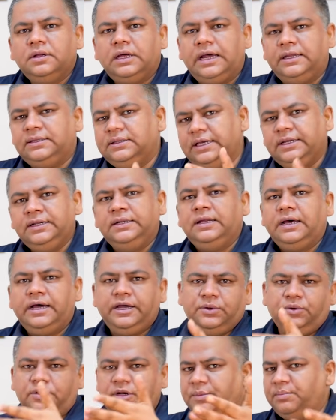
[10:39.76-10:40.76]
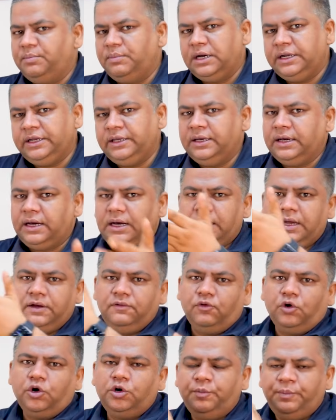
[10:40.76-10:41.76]
And then I don't have money, I
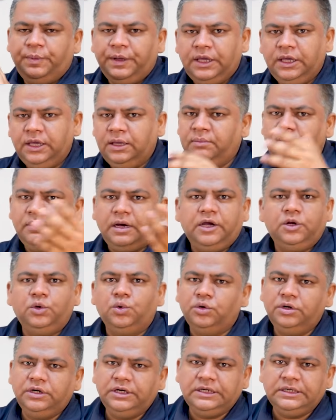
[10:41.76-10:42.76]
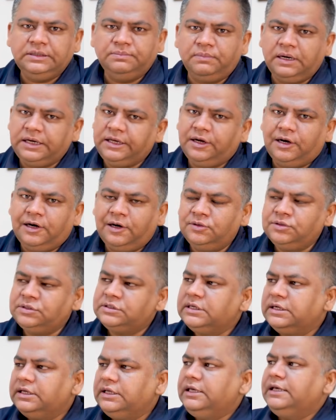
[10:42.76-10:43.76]
won't pay him, I don't need my
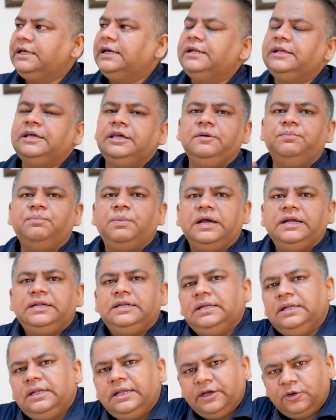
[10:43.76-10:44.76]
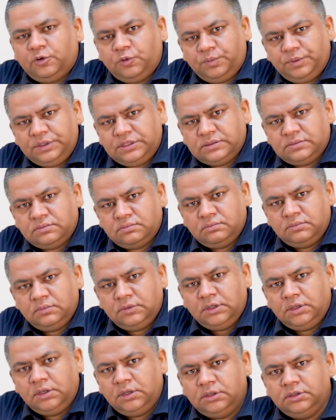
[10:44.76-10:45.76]
house, he can keep my 10 lakh rupees.
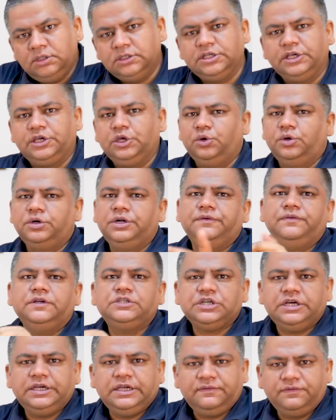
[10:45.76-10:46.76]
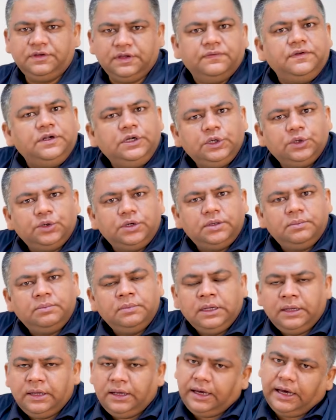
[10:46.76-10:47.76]
The security which I have given to him.
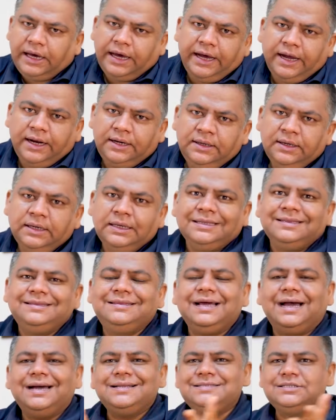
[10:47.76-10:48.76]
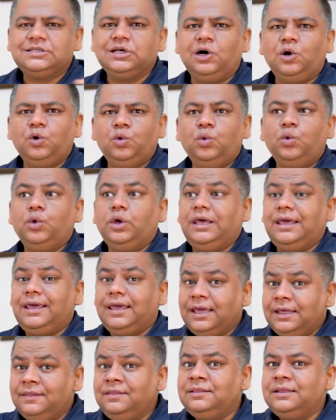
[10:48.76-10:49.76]
And that's how
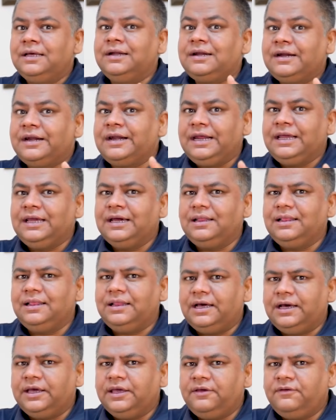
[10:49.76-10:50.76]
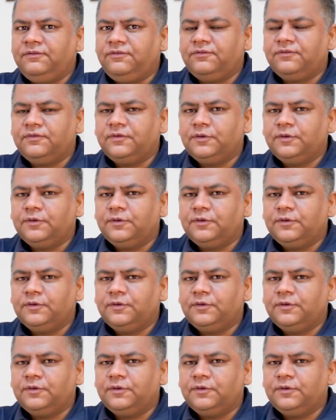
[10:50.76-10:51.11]
in real life